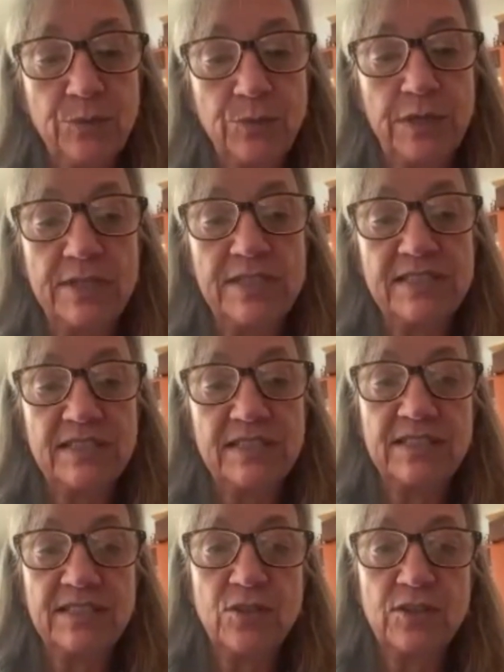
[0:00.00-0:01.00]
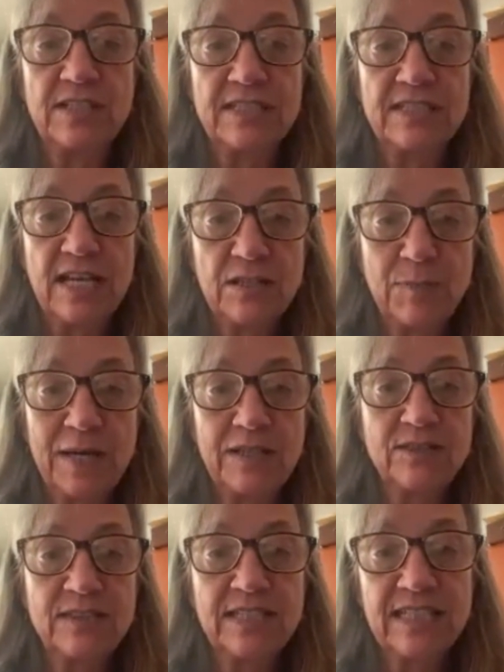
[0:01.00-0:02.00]
We recently took a death
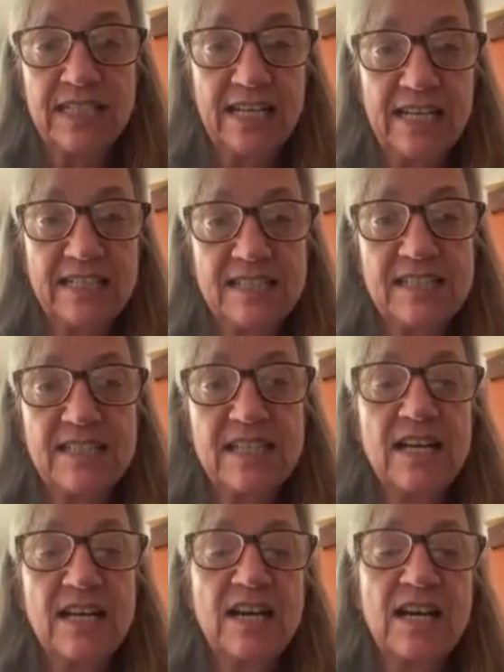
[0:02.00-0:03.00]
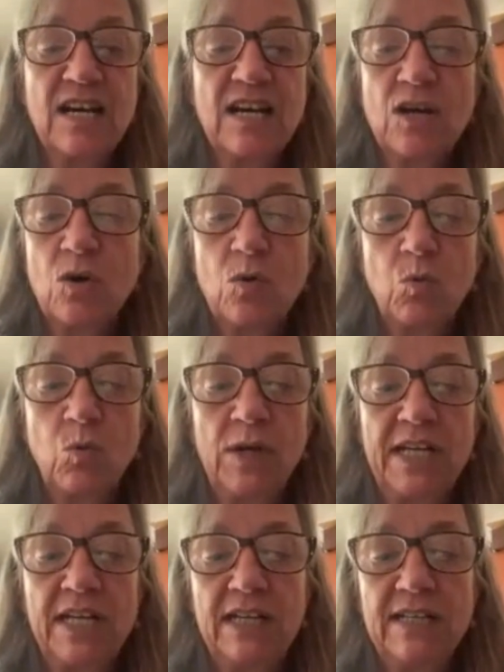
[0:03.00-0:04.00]
penalty case.
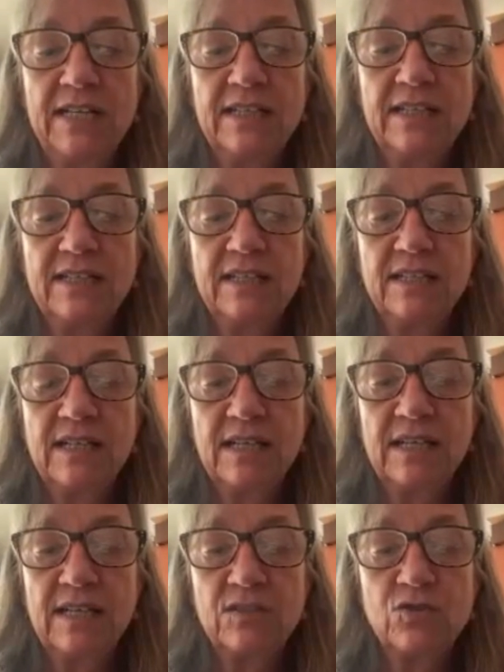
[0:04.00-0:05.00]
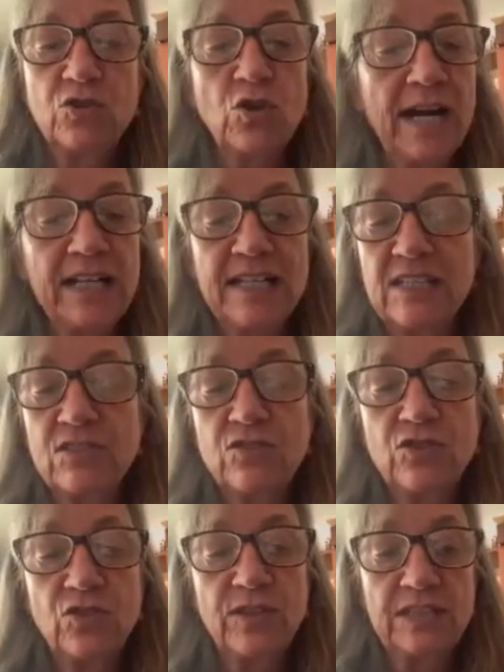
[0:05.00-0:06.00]
We try to
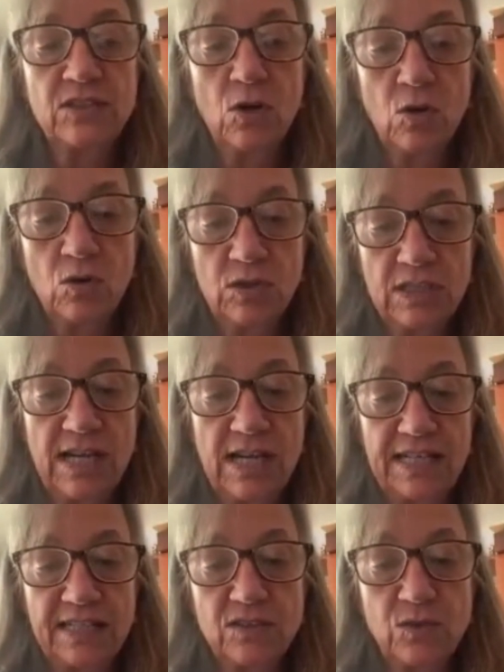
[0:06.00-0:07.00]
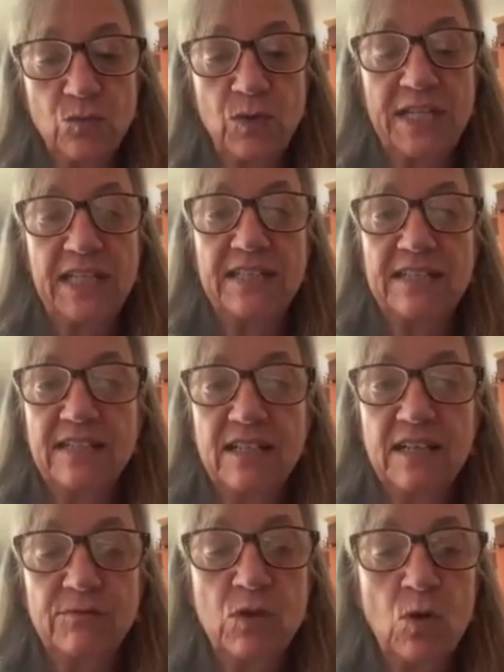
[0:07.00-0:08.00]
treat the whole client. We,
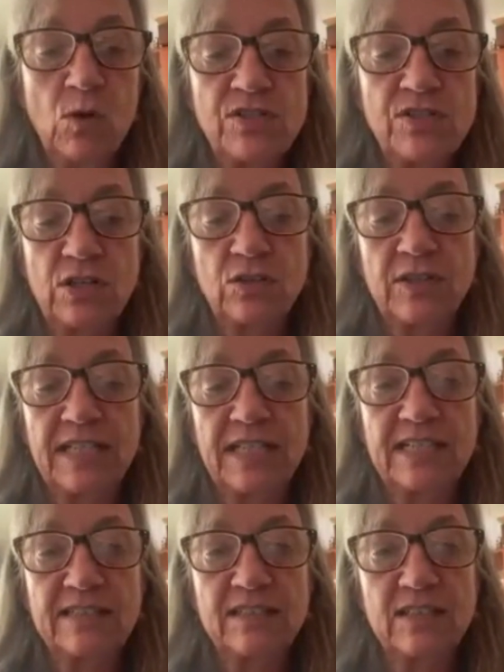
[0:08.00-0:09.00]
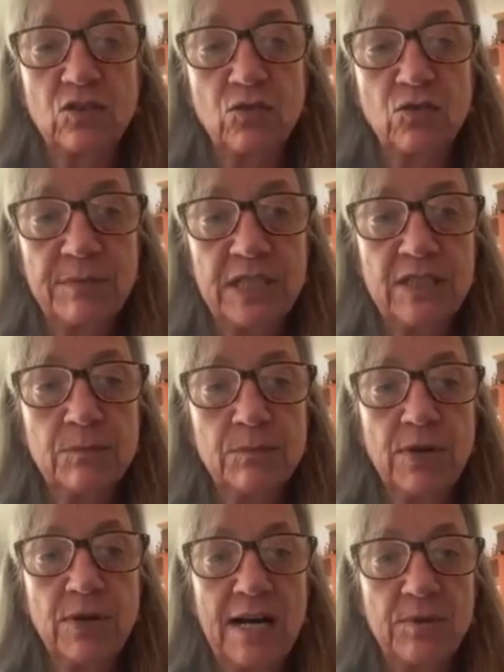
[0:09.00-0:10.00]
of course, are looking at the criminal
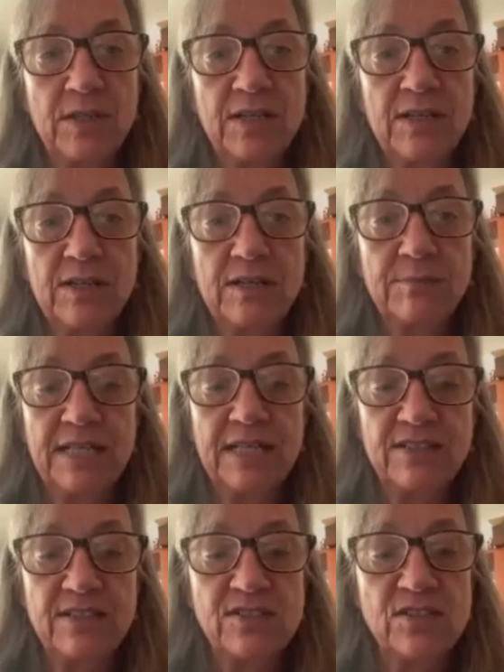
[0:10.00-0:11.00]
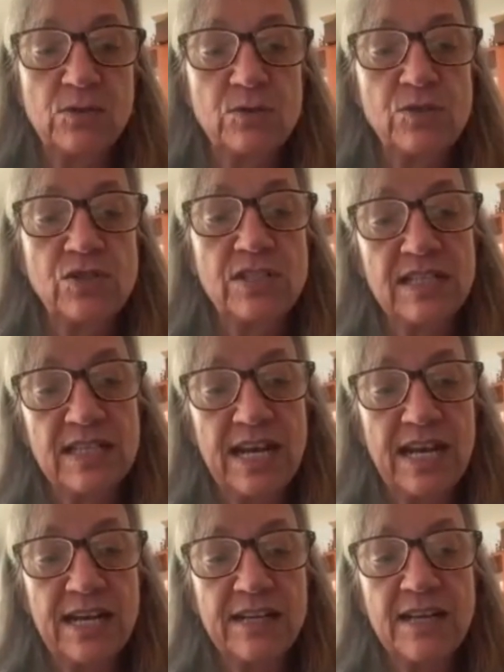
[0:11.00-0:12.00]
problem and the solution to
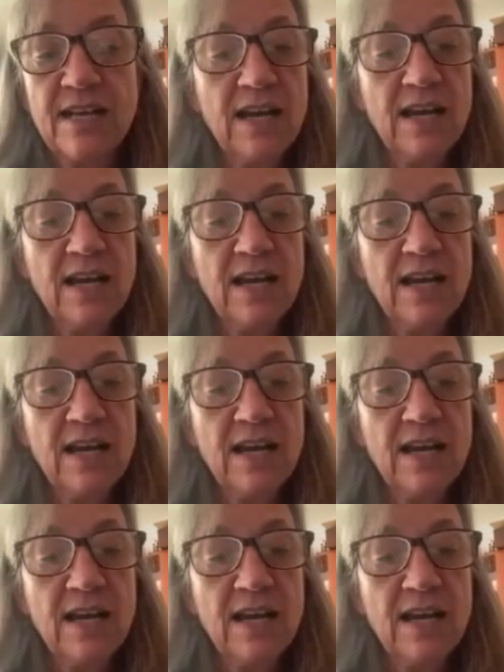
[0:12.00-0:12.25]
that.